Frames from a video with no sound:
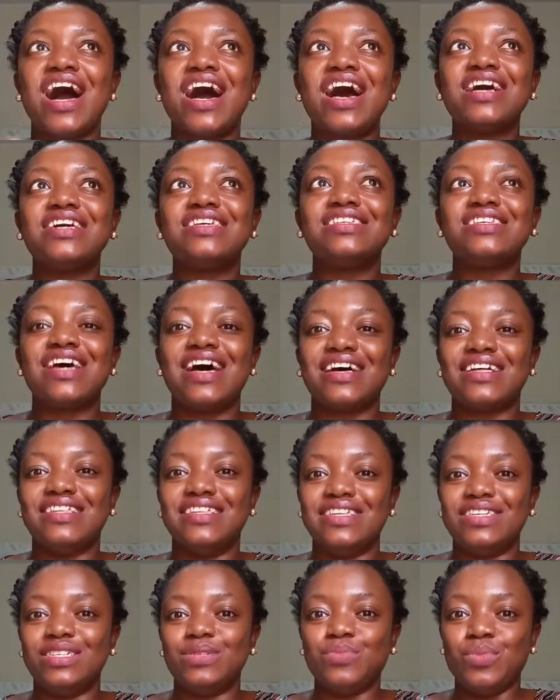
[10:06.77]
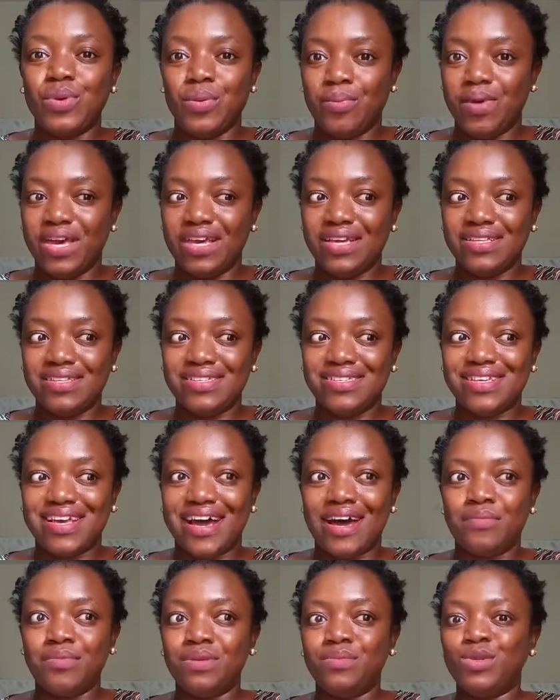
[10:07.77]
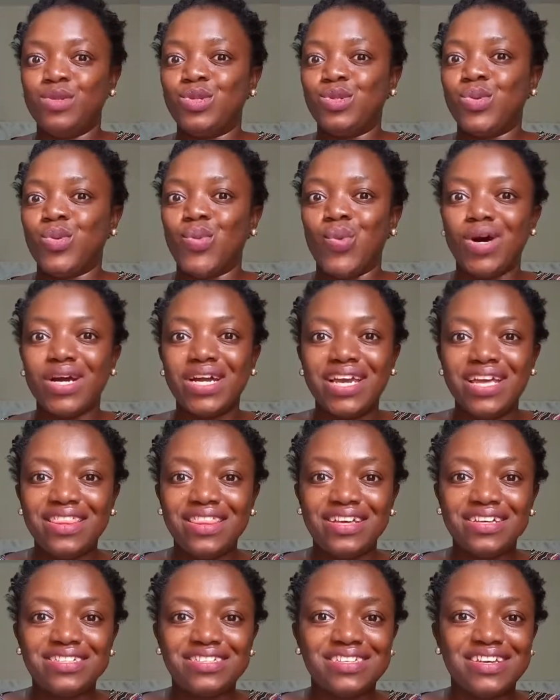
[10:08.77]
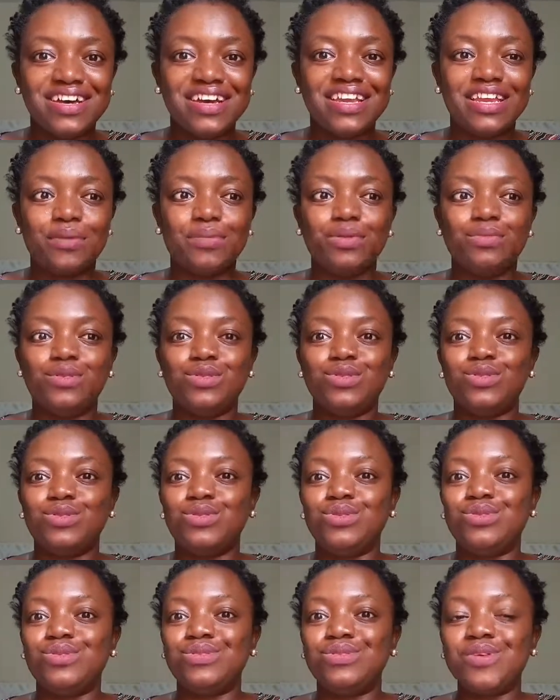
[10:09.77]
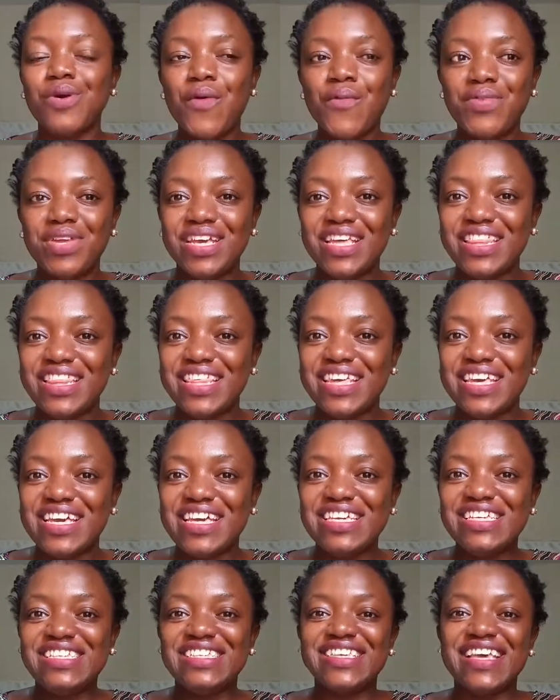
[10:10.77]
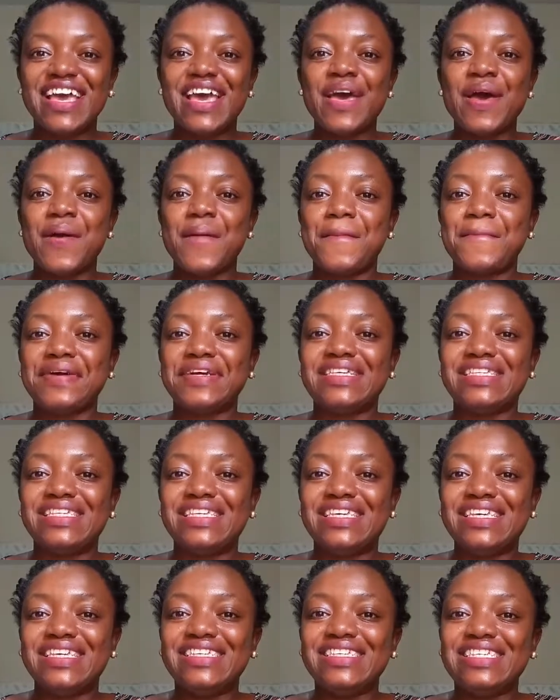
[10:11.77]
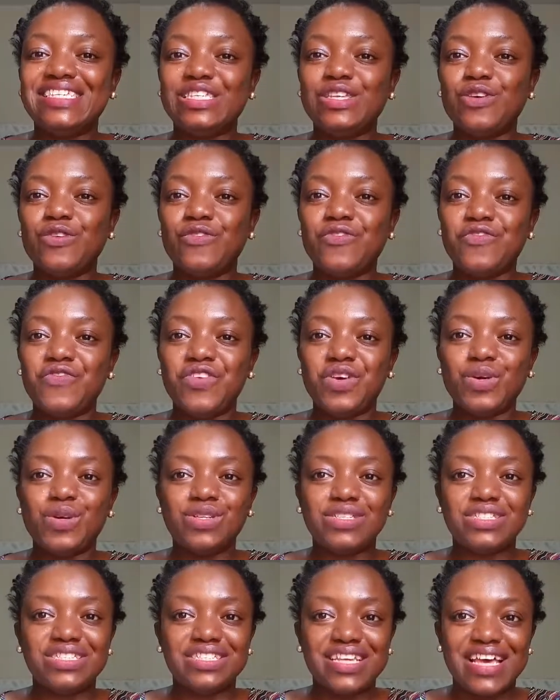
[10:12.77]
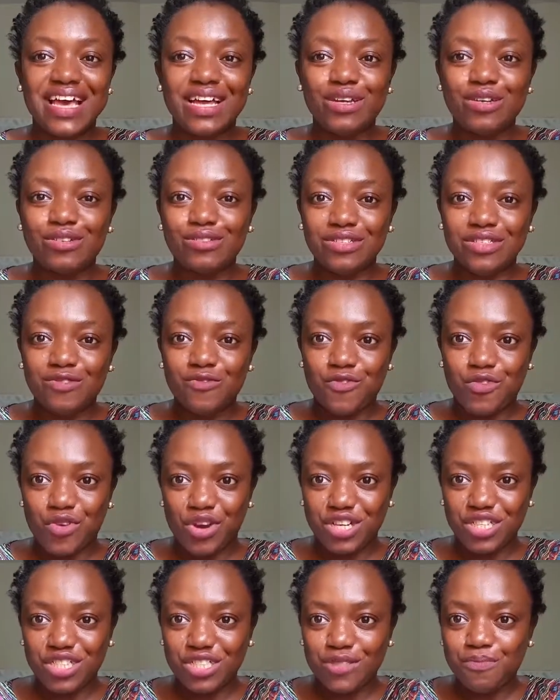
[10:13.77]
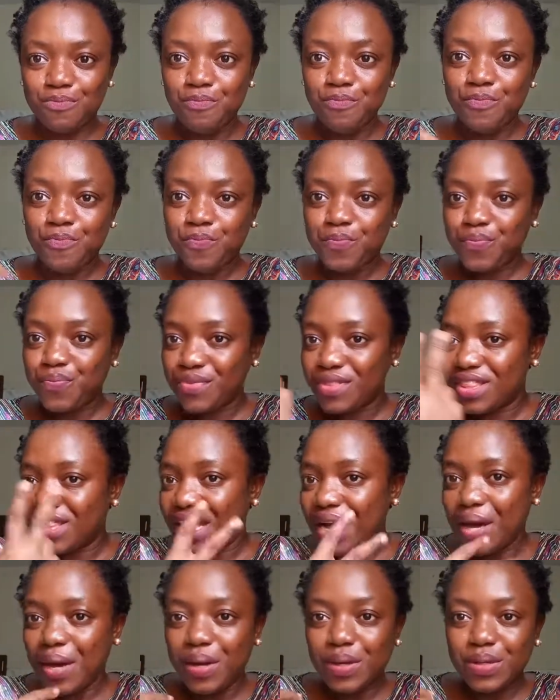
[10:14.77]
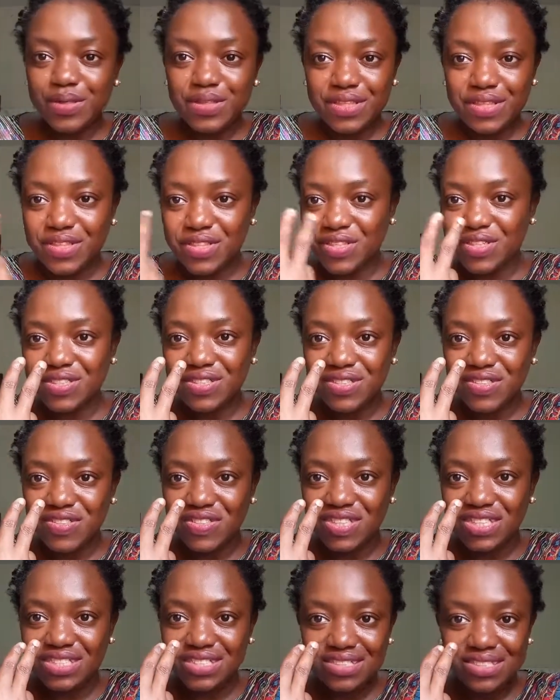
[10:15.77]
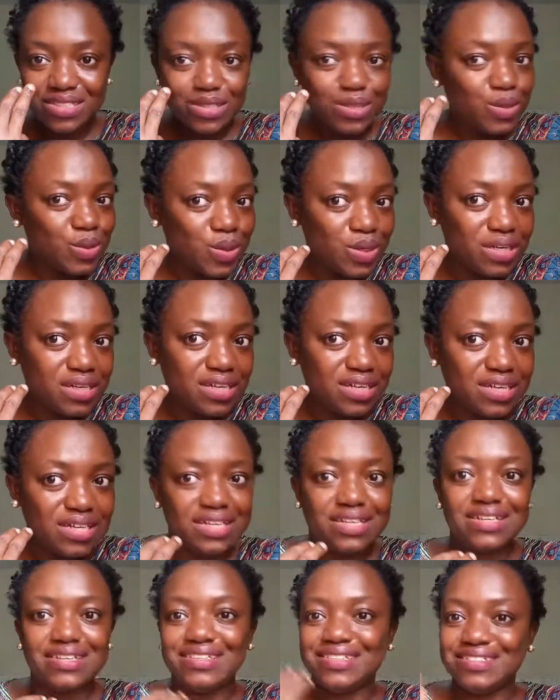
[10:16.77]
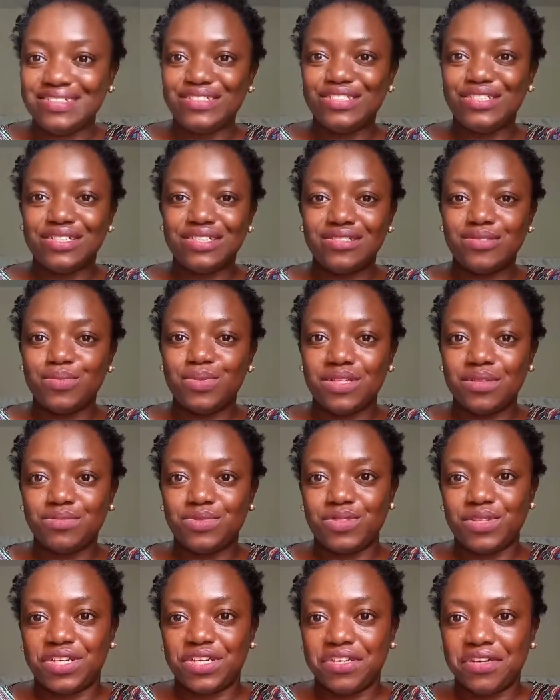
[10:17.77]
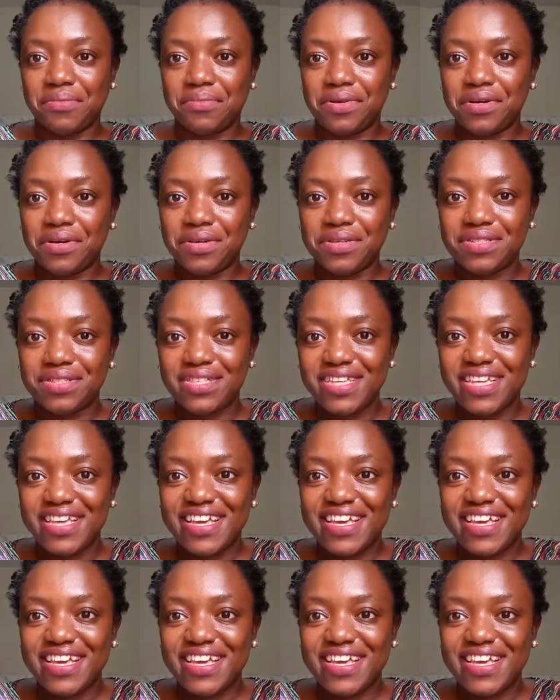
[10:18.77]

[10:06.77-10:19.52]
As at this moment, I'm able to walk in the sun, I'm able to do so many things, my skin still feels and looks fresh. Now, this look is just what I'm talking about.